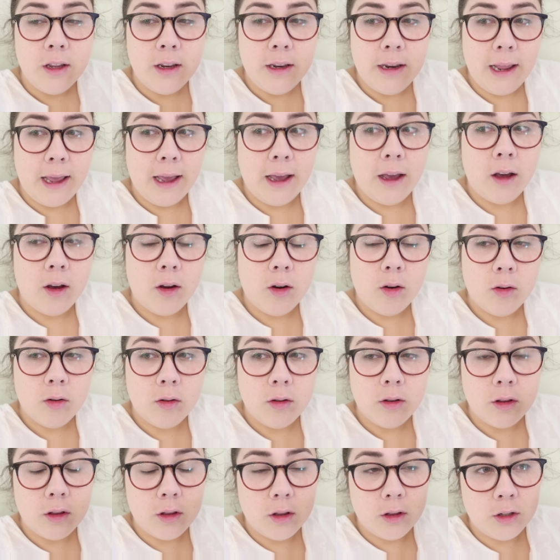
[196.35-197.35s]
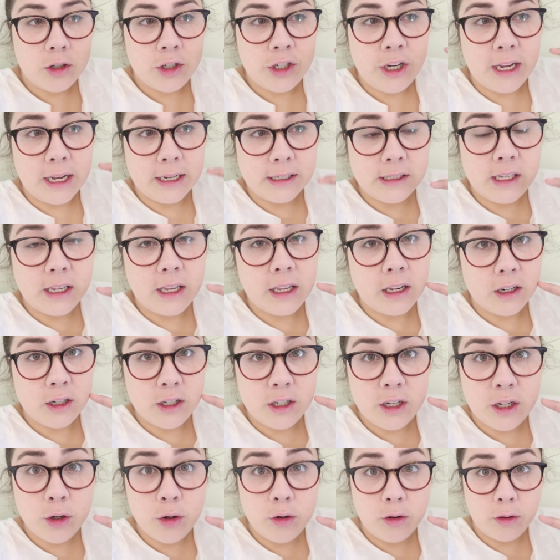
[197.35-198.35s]
now she has to get a
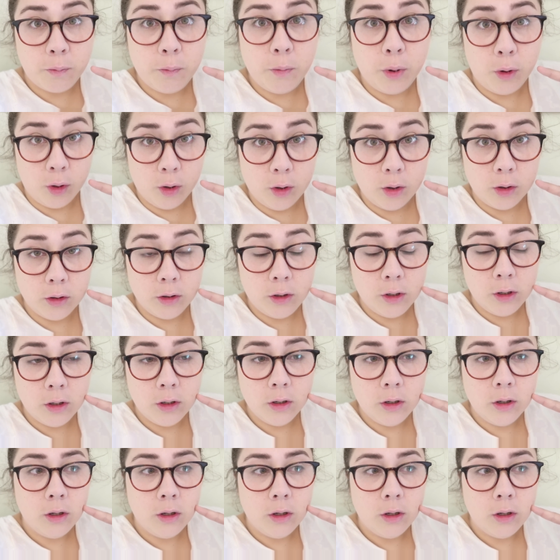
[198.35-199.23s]
tooth pulled.